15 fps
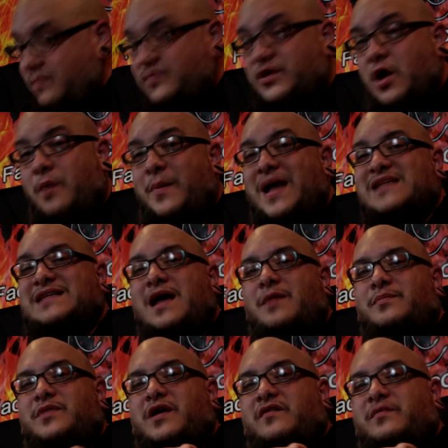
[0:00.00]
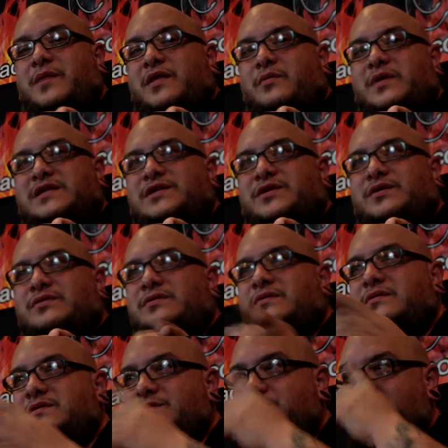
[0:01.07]
Dope ass album cover, by the way, too.
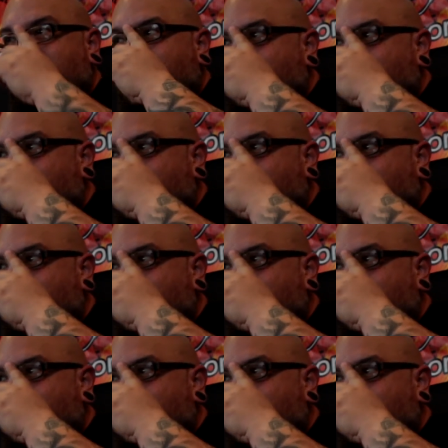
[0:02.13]
It's pretty